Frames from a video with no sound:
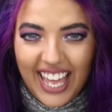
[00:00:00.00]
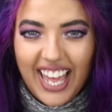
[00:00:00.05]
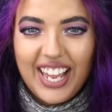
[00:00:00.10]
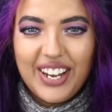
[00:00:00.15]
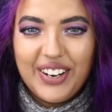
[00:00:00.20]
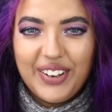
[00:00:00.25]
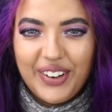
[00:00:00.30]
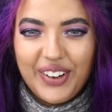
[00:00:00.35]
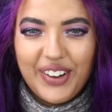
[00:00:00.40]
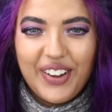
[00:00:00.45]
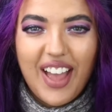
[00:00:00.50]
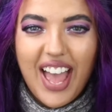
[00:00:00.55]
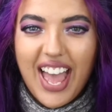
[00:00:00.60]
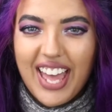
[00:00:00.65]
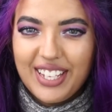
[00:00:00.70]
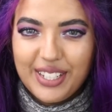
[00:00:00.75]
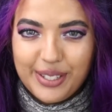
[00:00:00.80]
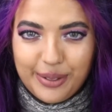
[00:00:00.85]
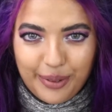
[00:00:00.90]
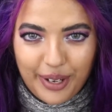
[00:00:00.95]
Hello
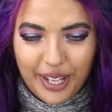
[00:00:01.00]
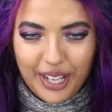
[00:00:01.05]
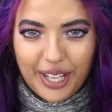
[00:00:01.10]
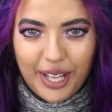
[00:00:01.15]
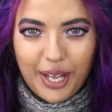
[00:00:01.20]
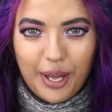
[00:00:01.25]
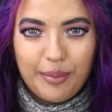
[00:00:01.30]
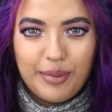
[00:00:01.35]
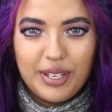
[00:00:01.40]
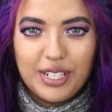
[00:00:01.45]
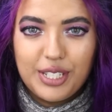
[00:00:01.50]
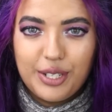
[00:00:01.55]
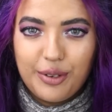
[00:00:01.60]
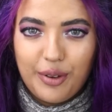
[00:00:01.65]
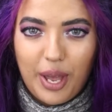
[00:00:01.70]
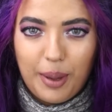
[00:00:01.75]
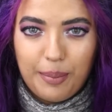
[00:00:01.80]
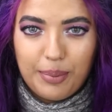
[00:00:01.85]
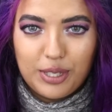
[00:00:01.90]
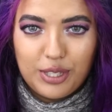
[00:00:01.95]
and welcome to
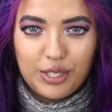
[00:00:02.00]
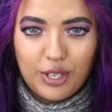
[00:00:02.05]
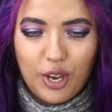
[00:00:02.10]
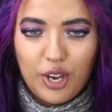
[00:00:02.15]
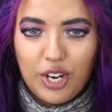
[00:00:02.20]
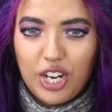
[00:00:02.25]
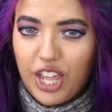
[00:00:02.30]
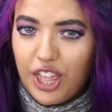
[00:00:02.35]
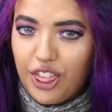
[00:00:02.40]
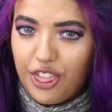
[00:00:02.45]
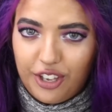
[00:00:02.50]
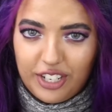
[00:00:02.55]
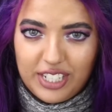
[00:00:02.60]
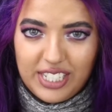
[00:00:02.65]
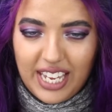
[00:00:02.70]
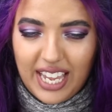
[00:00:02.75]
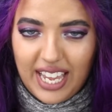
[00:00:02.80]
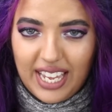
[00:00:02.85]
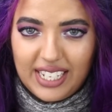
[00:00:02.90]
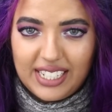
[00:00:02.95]
episode
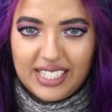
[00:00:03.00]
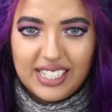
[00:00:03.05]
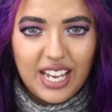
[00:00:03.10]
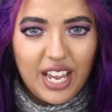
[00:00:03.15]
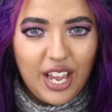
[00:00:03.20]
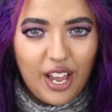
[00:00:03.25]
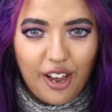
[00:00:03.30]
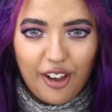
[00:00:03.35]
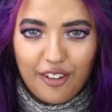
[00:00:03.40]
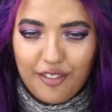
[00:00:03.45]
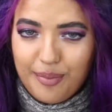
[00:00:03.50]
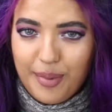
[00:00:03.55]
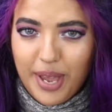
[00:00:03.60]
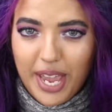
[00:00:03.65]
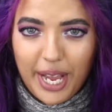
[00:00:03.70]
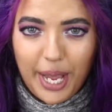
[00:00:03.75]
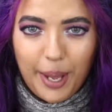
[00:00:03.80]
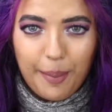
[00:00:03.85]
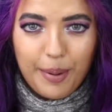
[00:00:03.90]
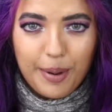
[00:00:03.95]
thirty-eight of
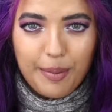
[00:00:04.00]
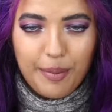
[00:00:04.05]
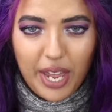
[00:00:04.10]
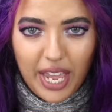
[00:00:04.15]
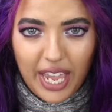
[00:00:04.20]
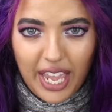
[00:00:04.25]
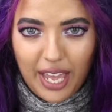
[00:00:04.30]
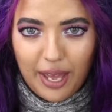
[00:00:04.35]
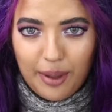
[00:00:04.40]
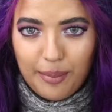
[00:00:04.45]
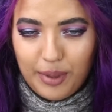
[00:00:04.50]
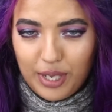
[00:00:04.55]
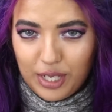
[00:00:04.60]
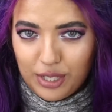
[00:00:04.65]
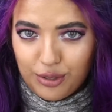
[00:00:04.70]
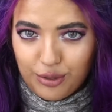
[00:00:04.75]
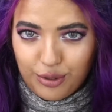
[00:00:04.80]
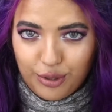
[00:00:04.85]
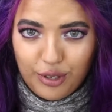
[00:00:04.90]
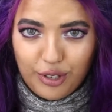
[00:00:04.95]
Makeup and Mayhem
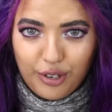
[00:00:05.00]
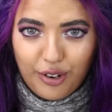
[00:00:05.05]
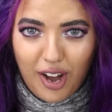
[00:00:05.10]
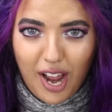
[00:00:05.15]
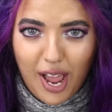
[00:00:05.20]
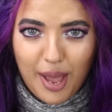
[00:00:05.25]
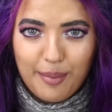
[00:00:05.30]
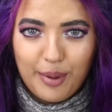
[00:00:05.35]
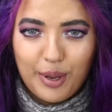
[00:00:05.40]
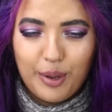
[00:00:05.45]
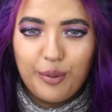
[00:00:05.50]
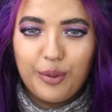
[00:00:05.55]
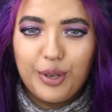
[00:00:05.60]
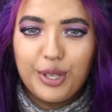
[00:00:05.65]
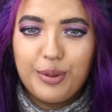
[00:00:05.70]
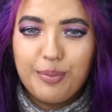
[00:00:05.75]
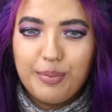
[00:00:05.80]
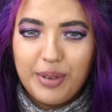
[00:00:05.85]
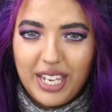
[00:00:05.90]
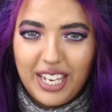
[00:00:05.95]
True Crime
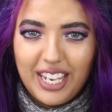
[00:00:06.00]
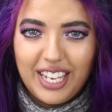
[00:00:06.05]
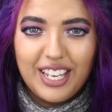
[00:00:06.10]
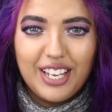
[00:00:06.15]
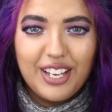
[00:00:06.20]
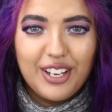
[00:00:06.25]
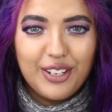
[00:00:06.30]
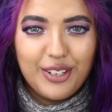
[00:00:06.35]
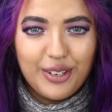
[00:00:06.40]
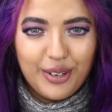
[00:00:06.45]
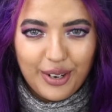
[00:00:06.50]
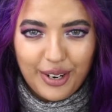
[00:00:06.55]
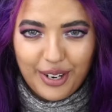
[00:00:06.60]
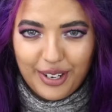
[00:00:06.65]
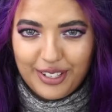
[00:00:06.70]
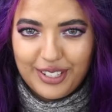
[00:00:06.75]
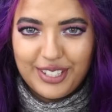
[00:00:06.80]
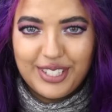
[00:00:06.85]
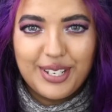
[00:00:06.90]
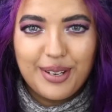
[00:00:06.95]
with me, your
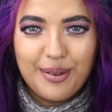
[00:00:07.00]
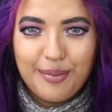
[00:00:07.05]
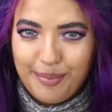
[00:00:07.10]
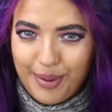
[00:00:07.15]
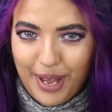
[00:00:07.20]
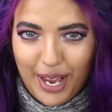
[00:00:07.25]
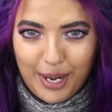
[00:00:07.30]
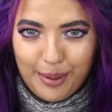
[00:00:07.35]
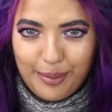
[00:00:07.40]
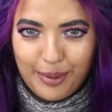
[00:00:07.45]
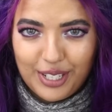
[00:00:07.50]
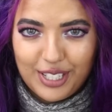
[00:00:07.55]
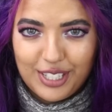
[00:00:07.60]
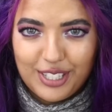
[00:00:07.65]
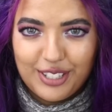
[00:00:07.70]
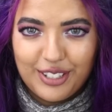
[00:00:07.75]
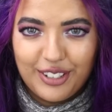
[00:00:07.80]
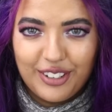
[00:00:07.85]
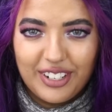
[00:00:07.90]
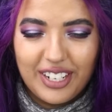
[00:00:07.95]
host, Bella
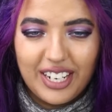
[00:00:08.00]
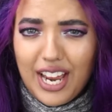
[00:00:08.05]
Monsoon.